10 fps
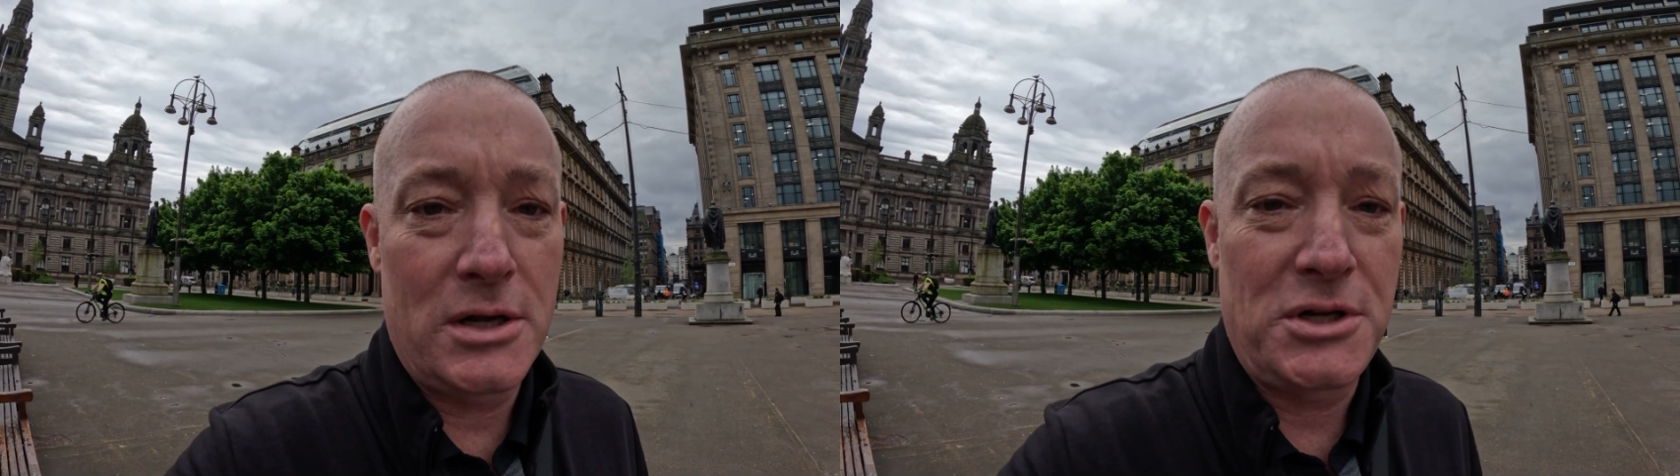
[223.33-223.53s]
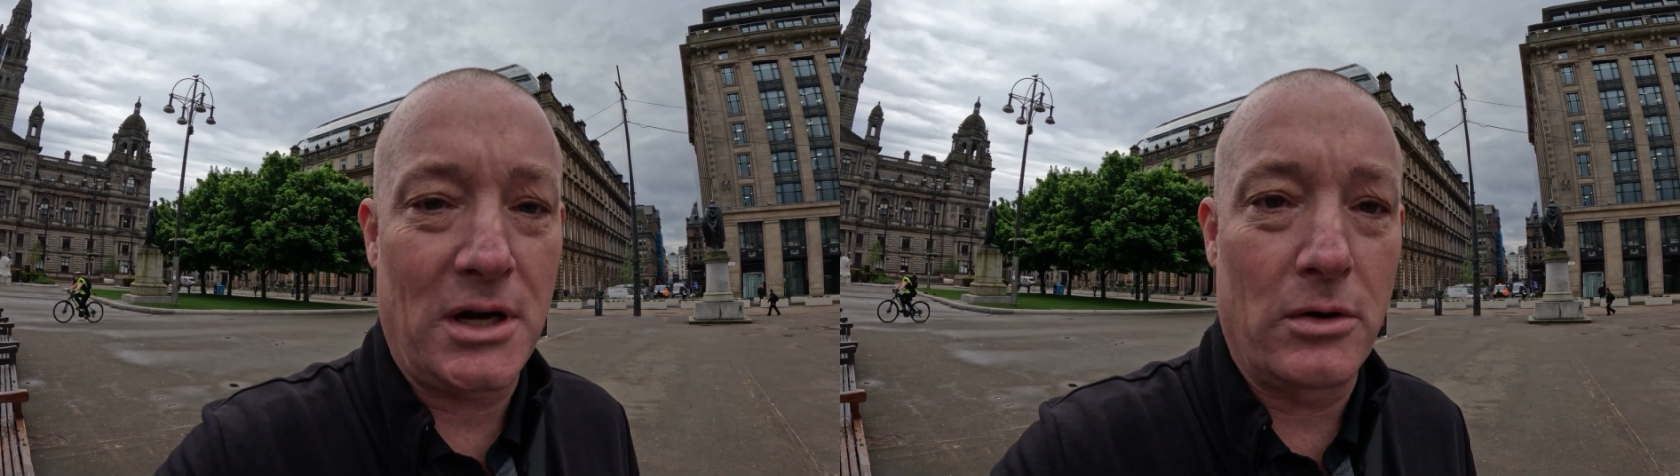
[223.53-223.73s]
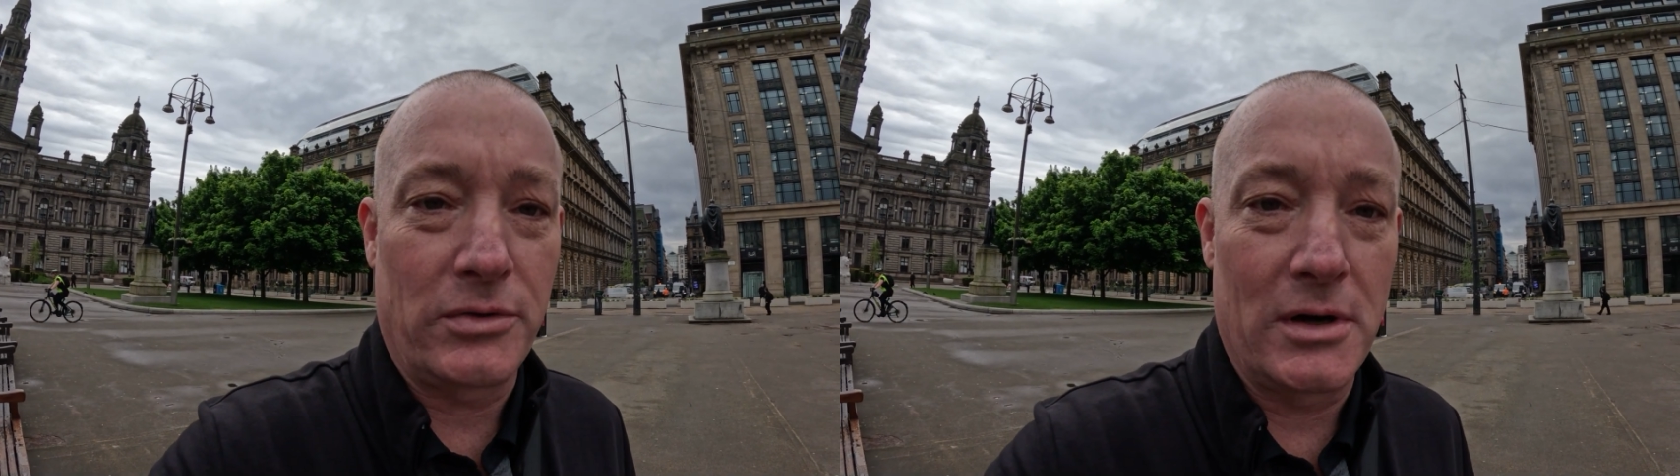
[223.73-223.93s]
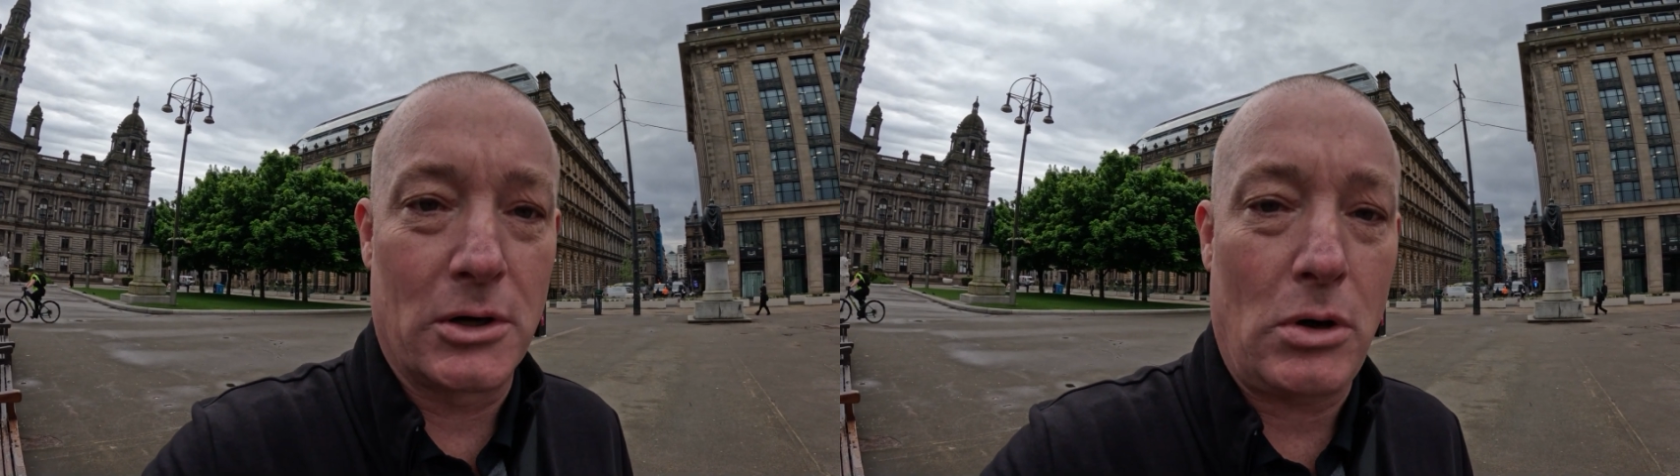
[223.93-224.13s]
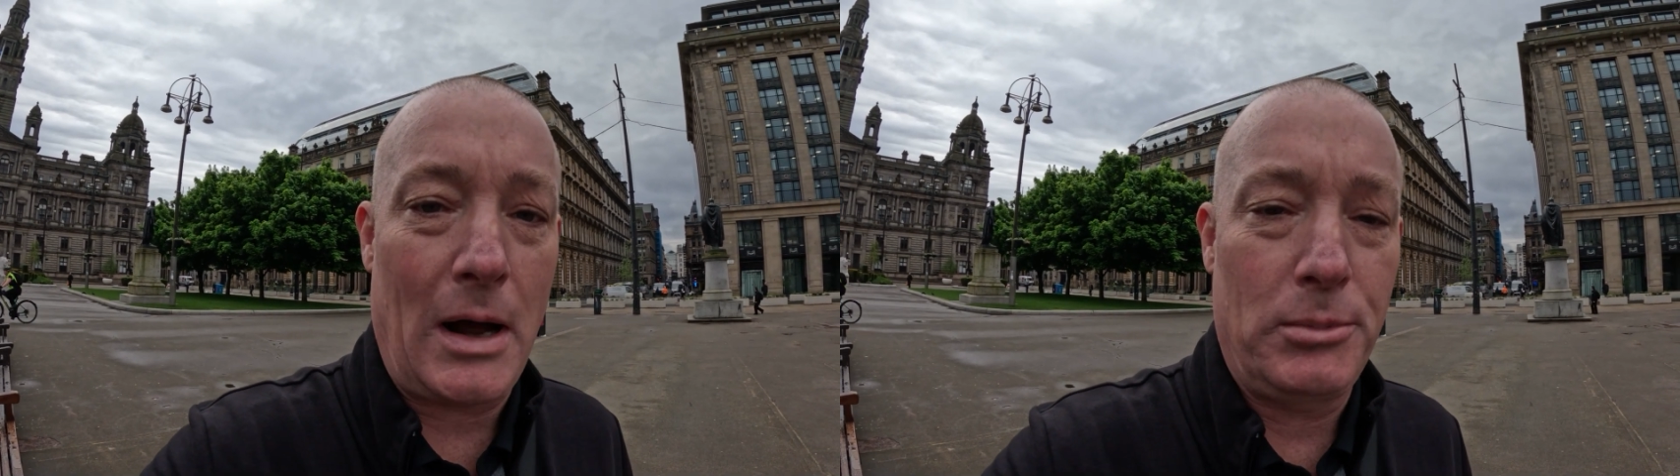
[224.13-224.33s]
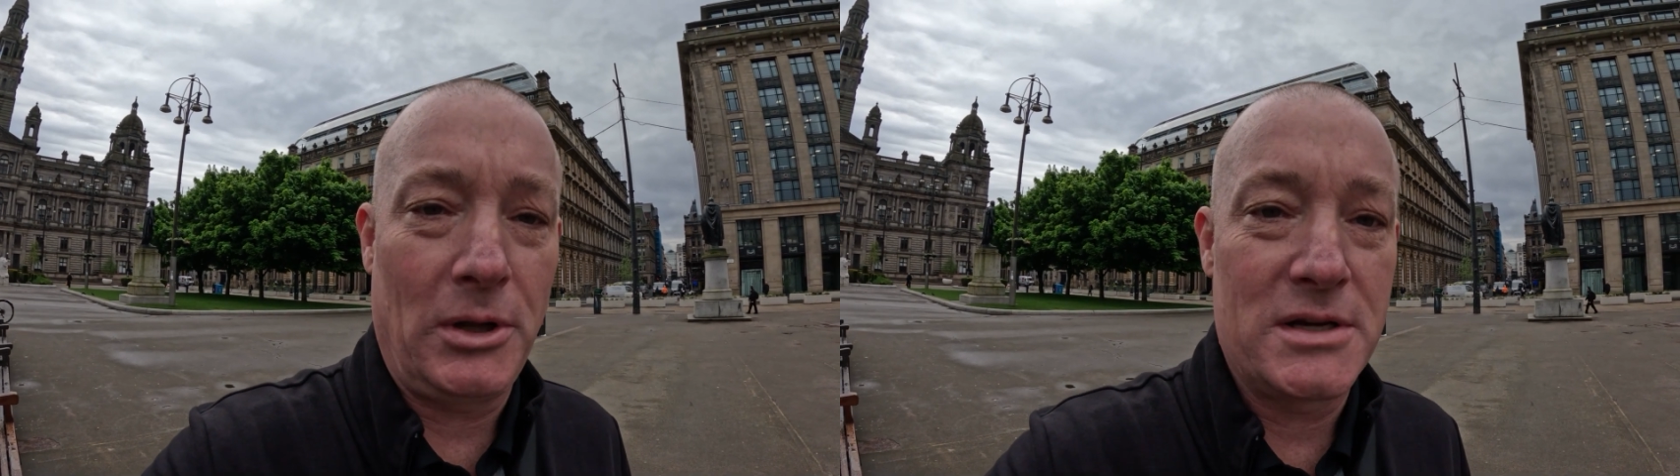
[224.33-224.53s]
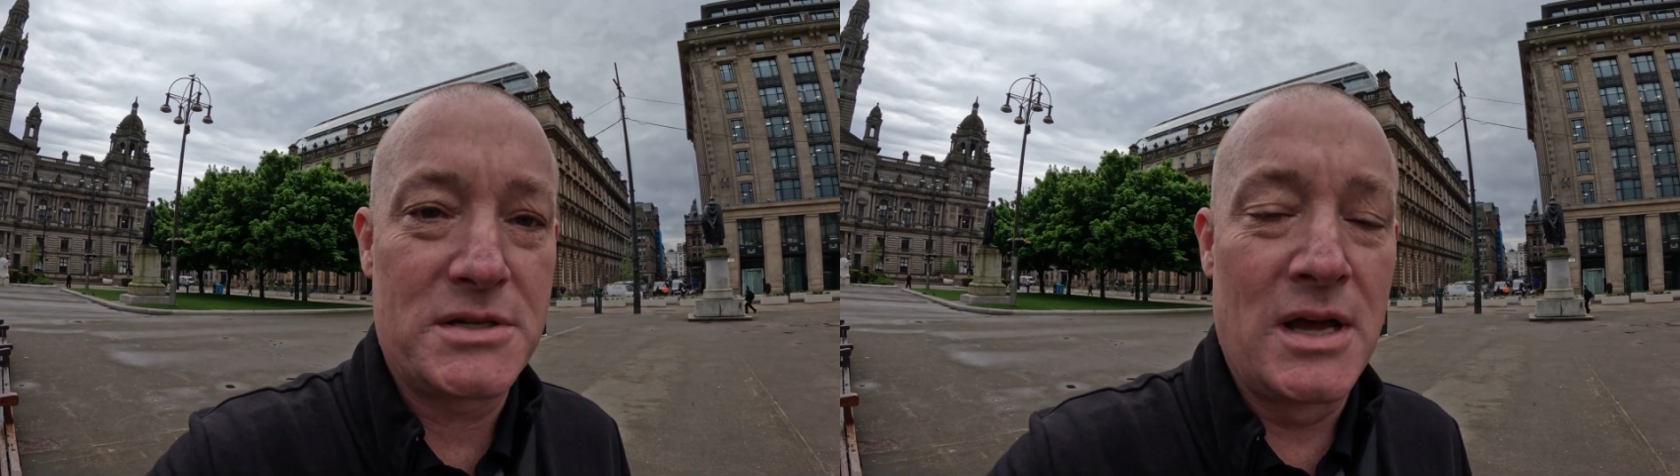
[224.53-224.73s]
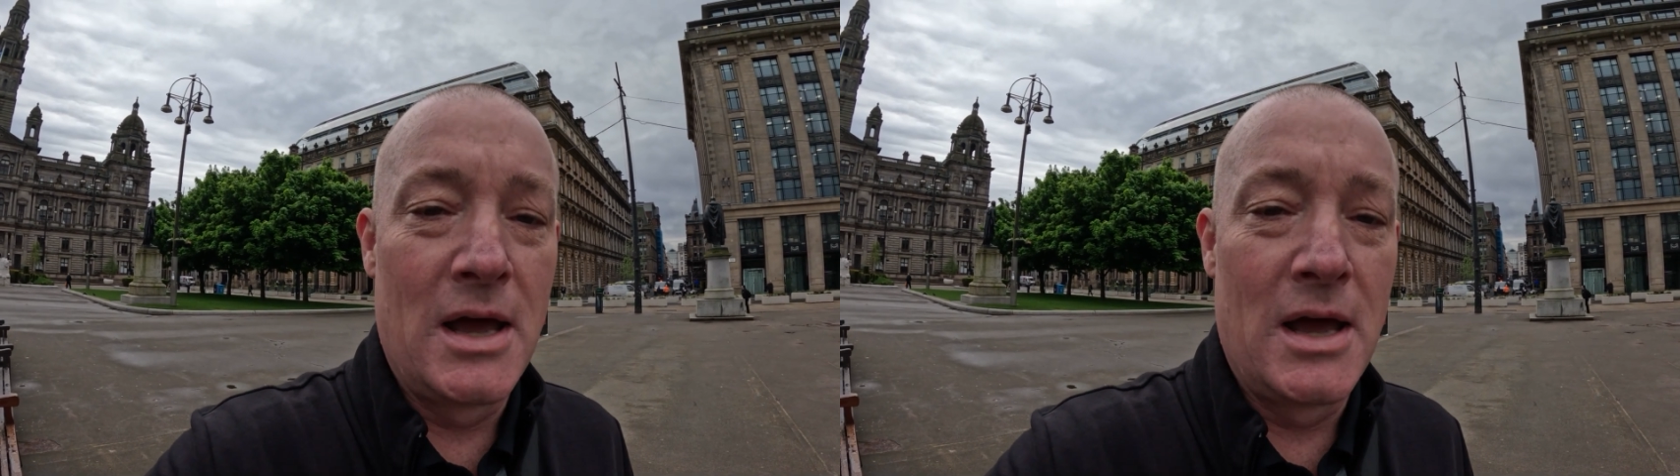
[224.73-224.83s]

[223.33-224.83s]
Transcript: check out the Necropolis,